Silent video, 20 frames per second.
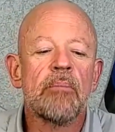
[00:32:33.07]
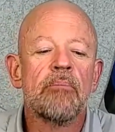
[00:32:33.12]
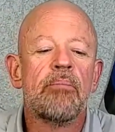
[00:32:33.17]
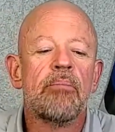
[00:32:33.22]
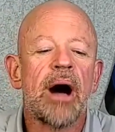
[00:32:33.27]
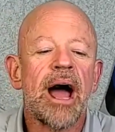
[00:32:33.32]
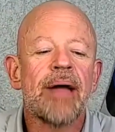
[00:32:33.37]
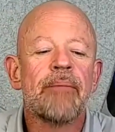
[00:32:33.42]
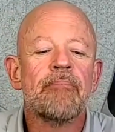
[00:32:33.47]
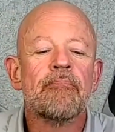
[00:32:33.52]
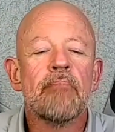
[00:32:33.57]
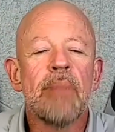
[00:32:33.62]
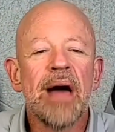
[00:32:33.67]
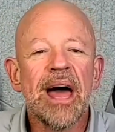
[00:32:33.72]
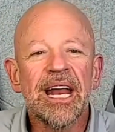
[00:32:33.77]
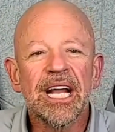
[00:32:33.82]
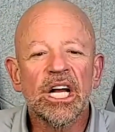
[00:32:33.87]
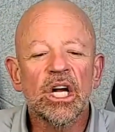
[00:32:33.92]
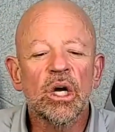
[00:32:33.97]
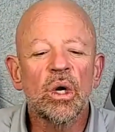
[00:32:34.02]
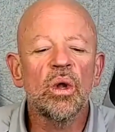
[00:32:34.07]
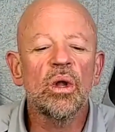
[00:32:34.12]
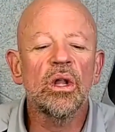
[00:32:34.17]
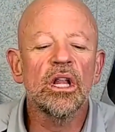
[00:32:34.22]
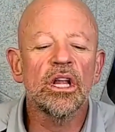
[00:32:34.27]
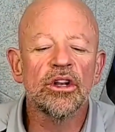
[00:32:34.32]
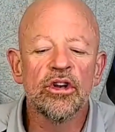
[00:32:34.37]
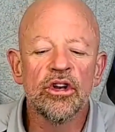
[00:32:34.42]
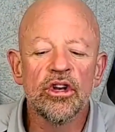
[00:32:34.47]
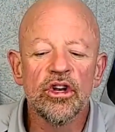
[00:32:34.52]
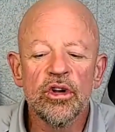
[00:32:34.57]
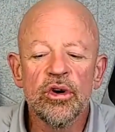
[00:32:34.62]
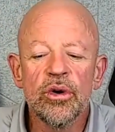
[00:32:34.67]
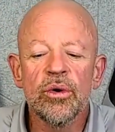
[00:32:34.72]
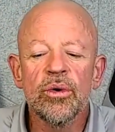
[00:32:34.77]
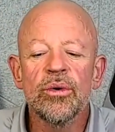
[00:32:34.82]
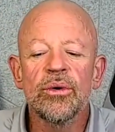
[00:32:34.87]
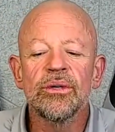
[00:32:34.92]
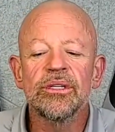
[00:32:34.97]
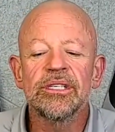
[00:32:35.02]
by Medical
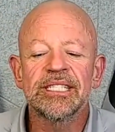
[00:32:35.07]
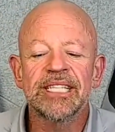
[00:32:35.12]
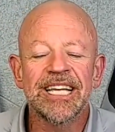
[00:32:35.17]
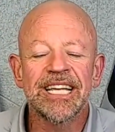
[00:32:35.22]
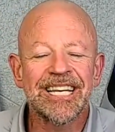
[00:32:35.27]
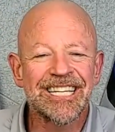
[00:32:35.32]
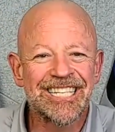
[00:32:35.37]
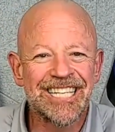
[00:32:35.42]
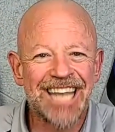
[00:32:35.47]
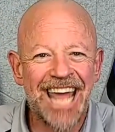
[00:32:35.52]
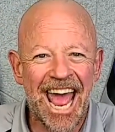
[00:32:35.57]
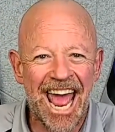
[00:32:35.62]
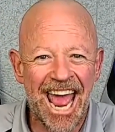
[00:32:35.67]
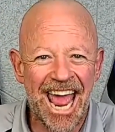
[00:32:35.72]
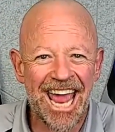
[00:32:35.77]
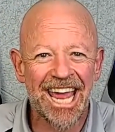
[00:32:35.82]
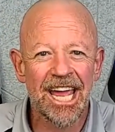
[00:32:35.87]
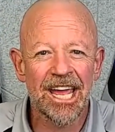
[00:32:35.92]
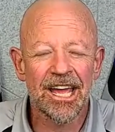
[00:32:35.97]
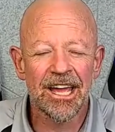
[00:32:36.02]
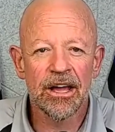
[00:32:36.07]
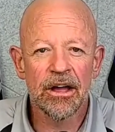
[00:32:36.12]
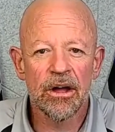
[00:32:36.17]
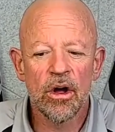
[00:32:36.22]
News Today,